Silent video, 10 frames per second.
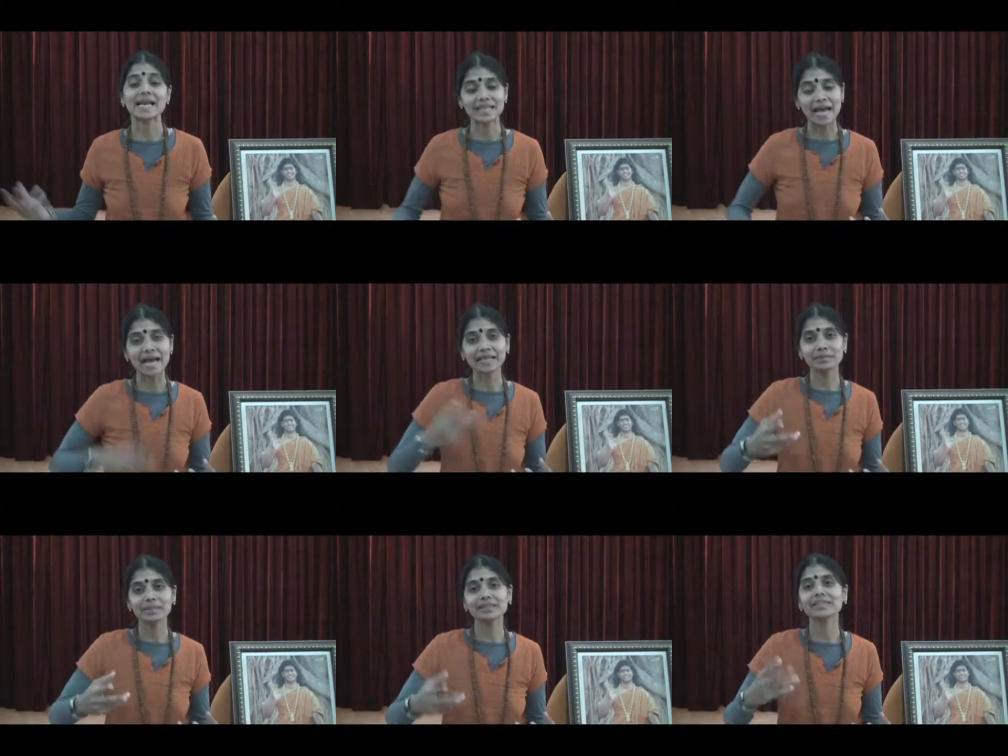As an
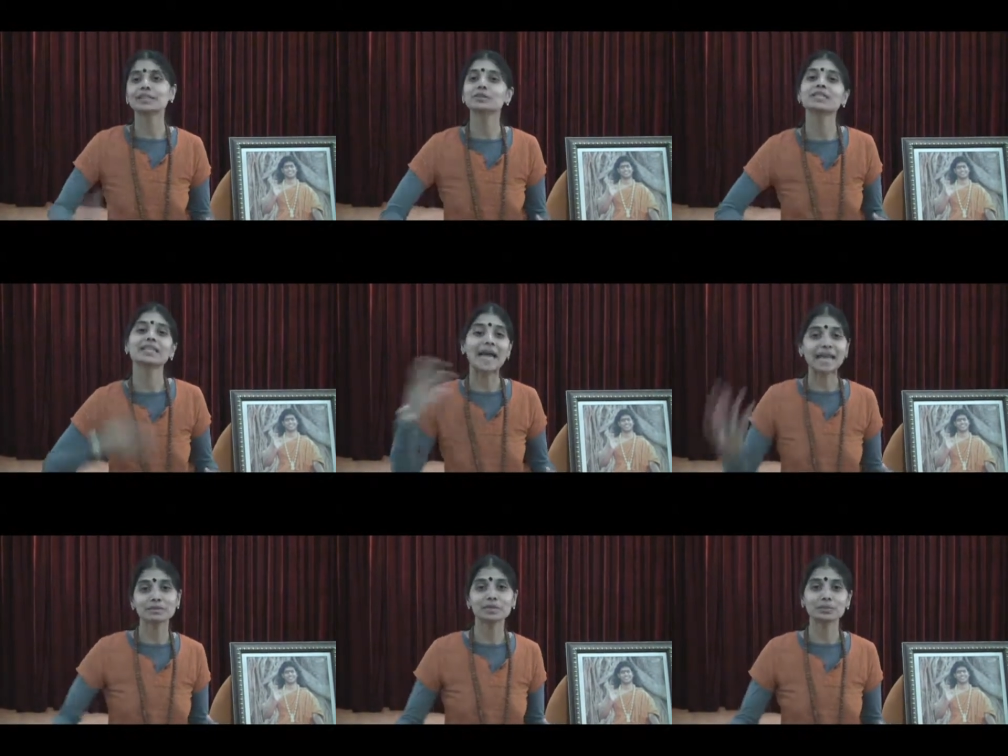animal, they do that
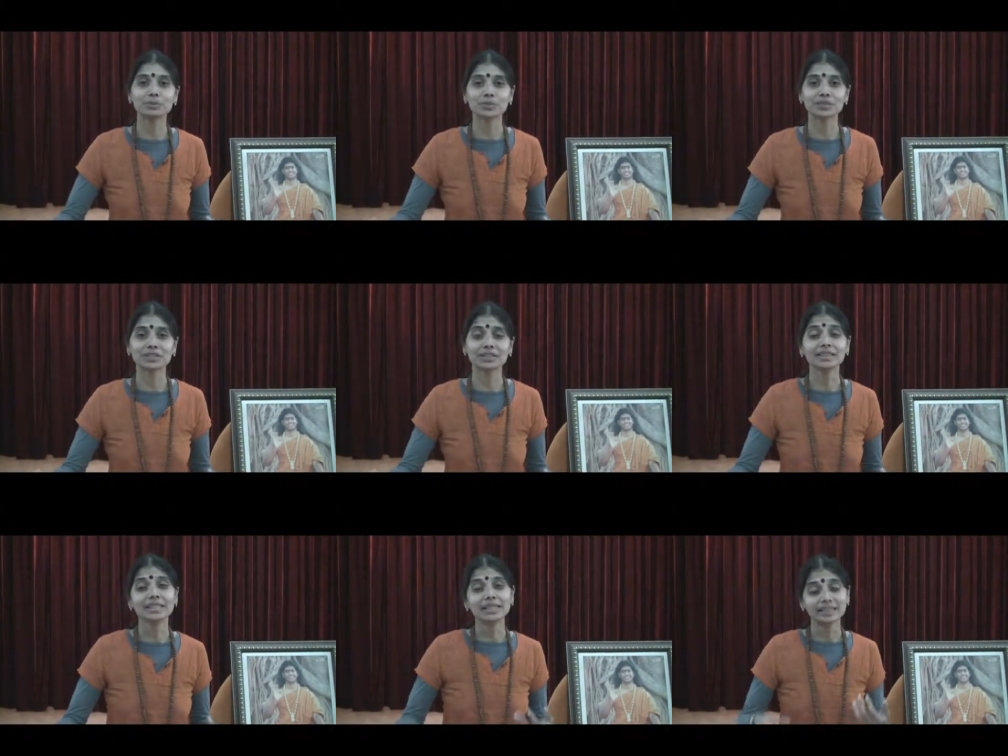animal posture.
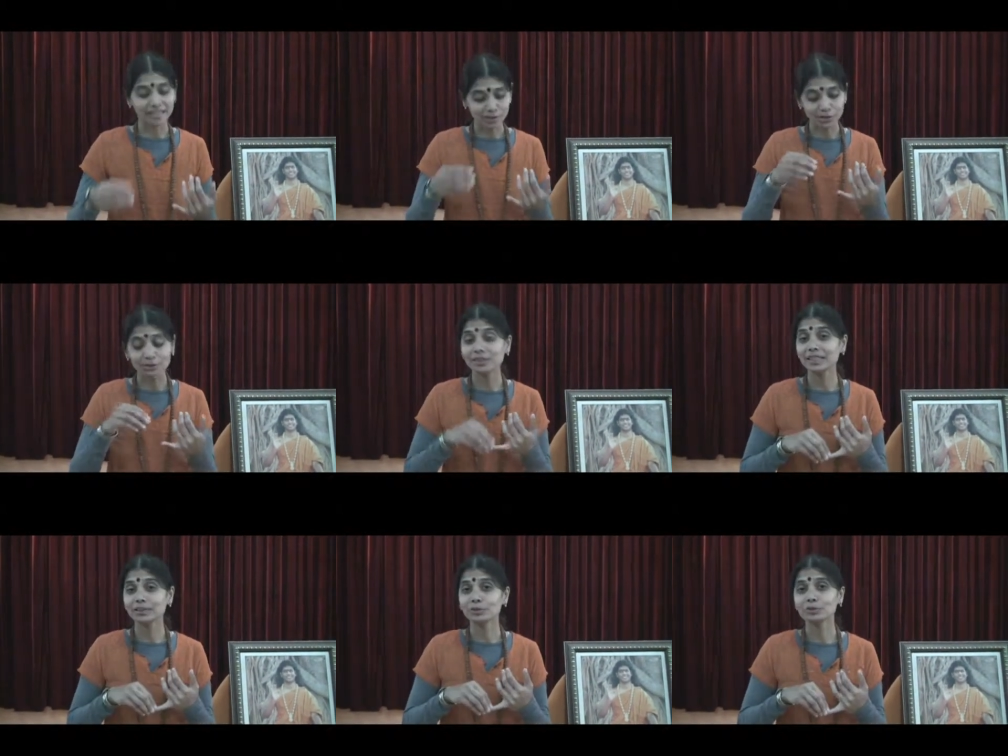They not
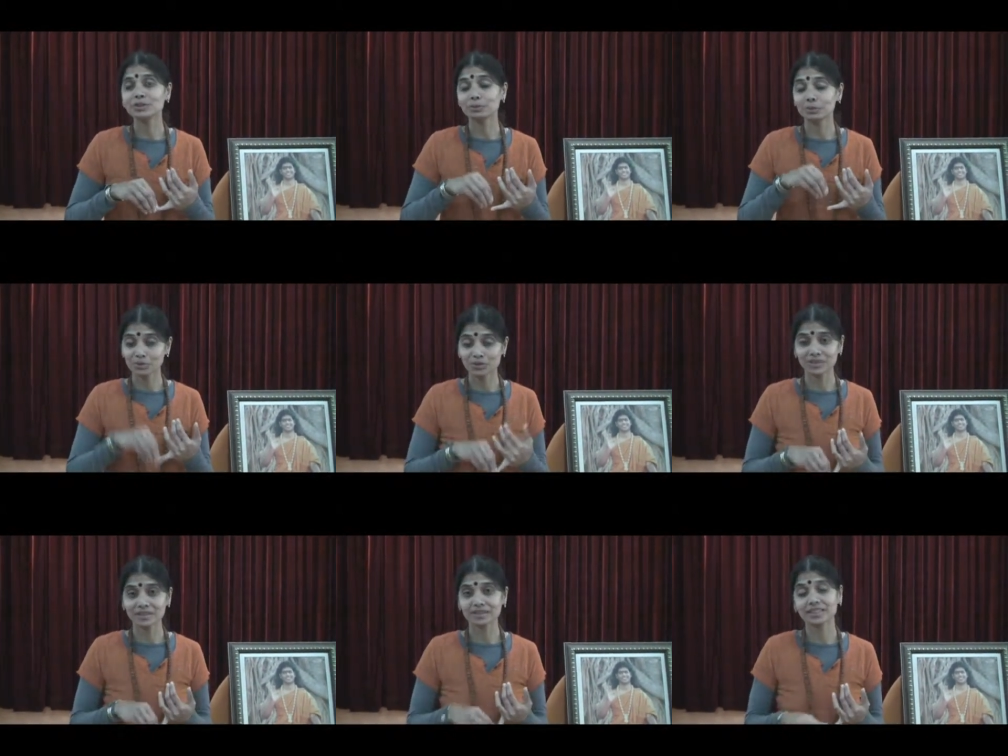only know the
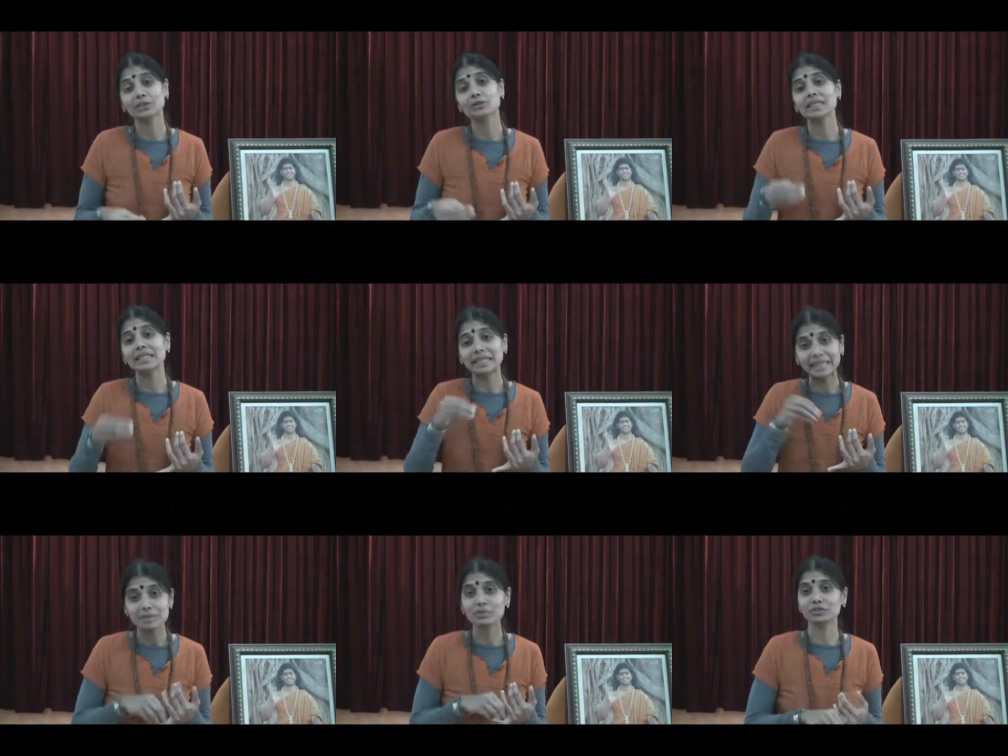posture, they know the
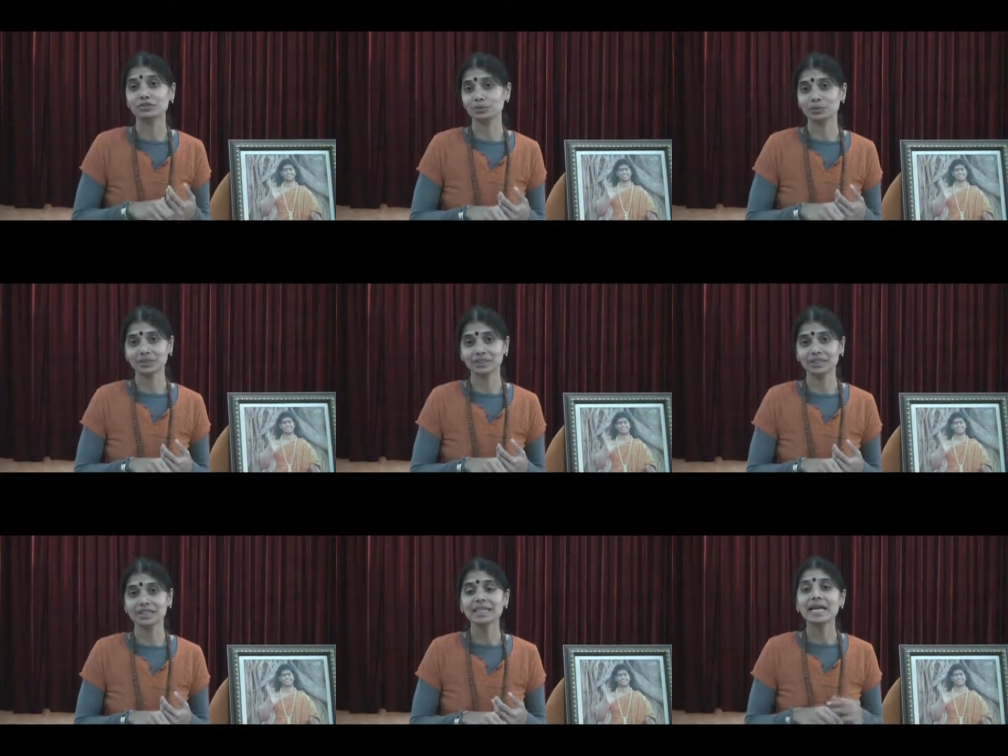name of the
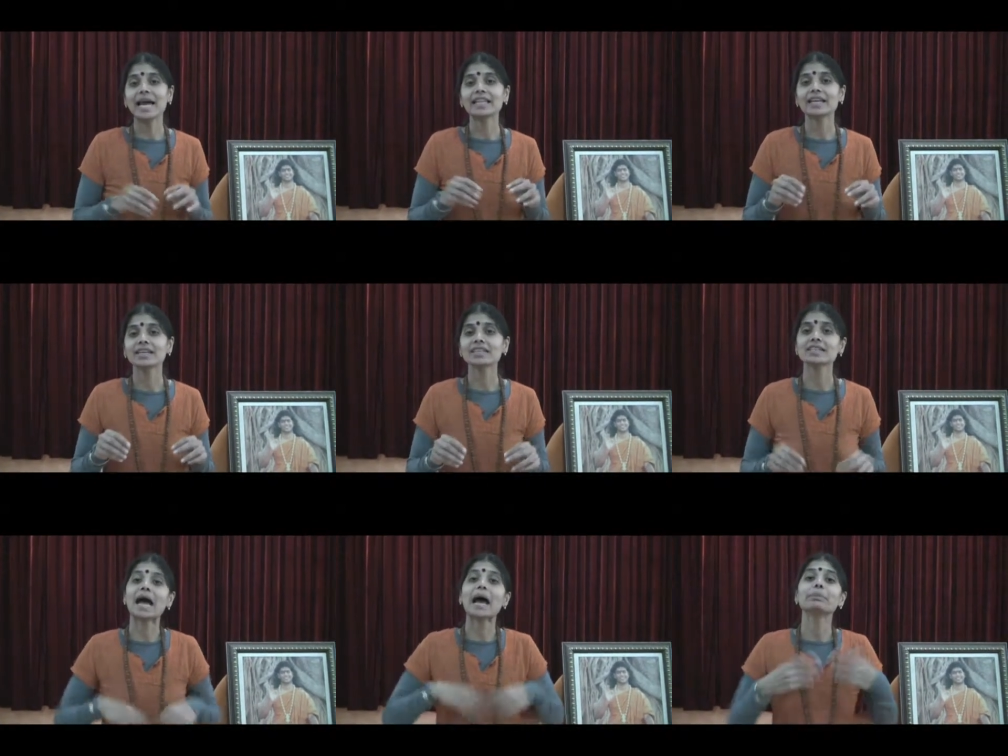posture, and they are
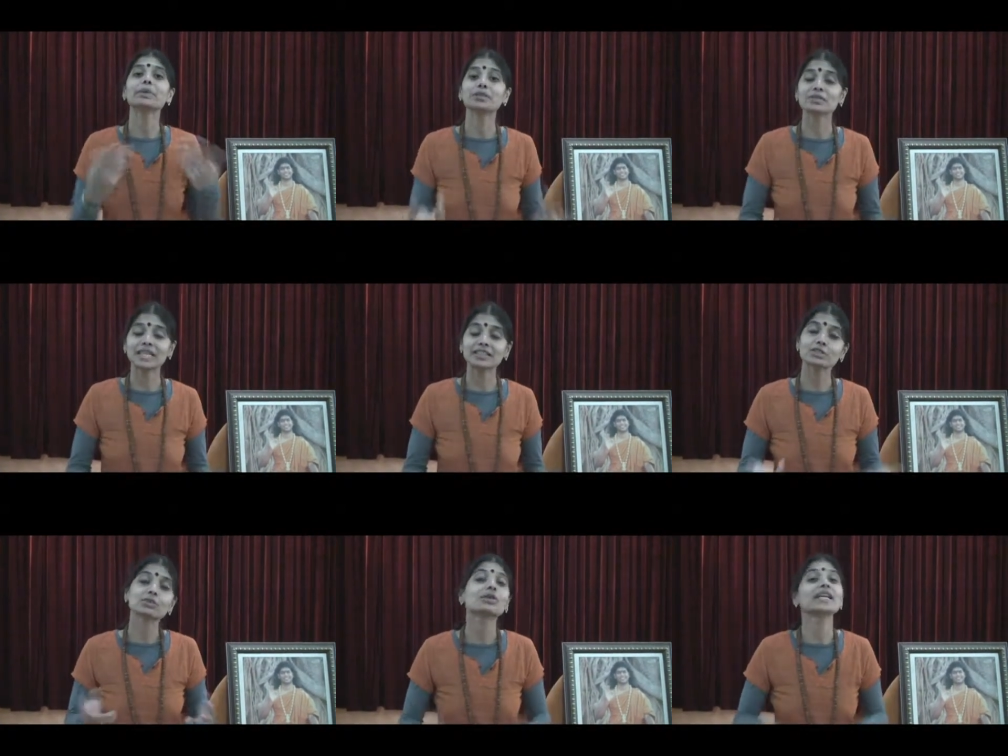just happy to say the
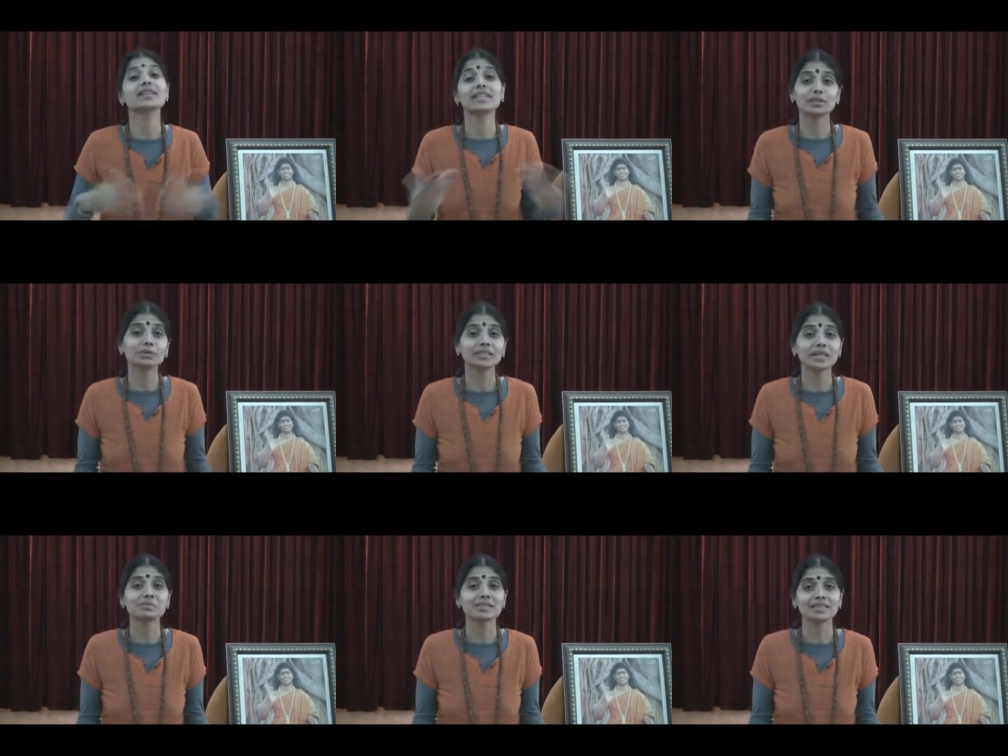story and they do it
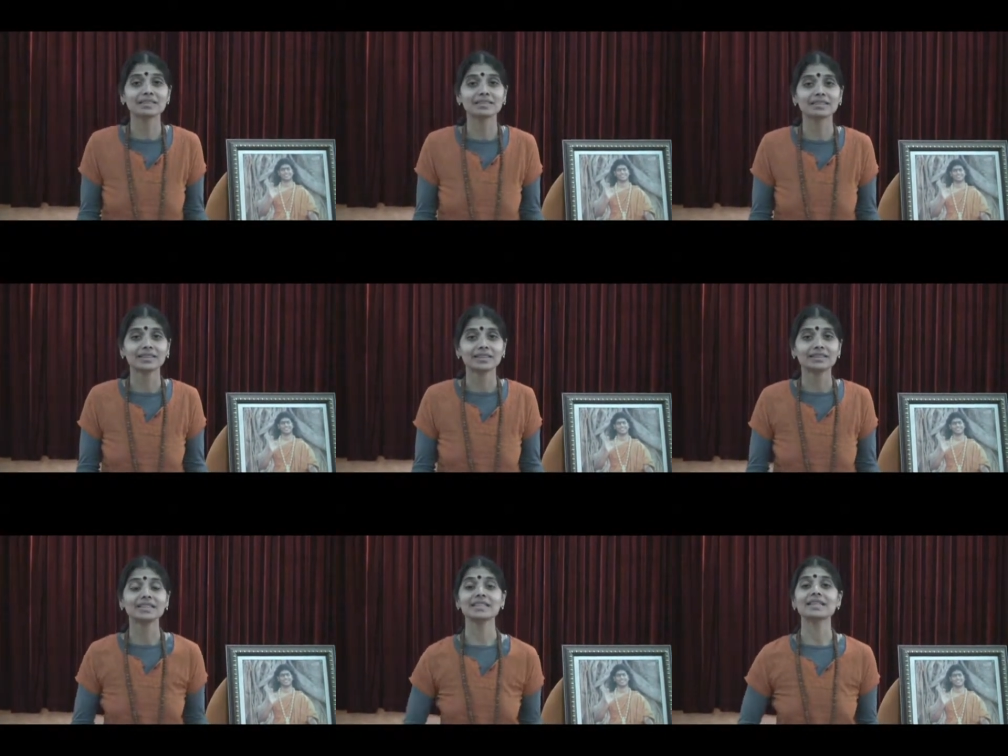themselves.
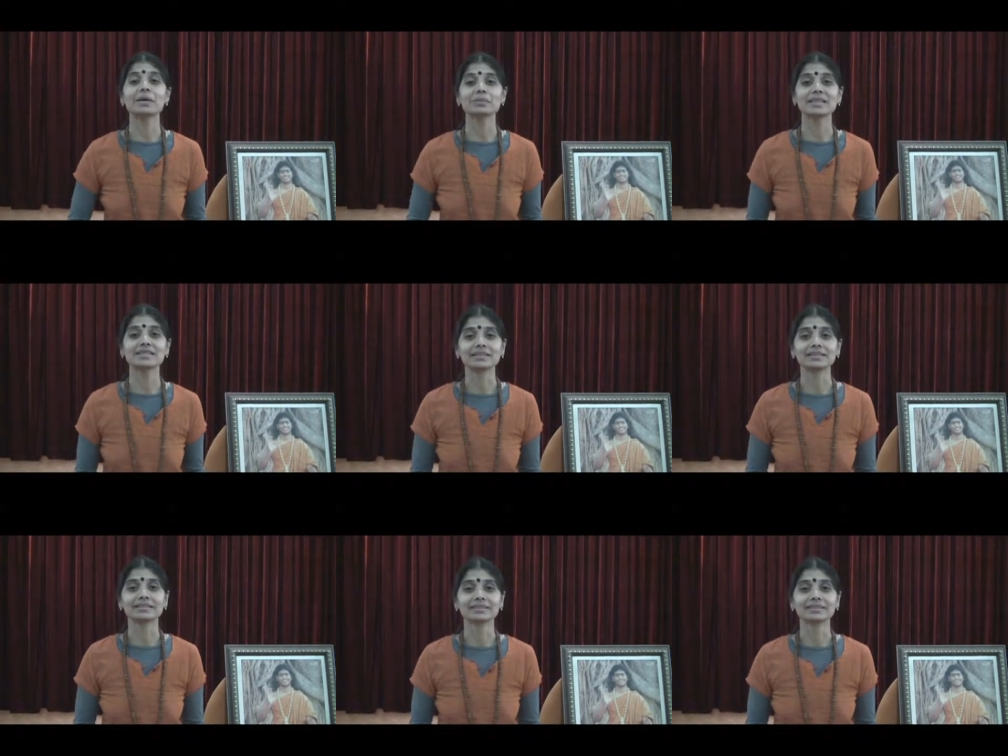That is amazing.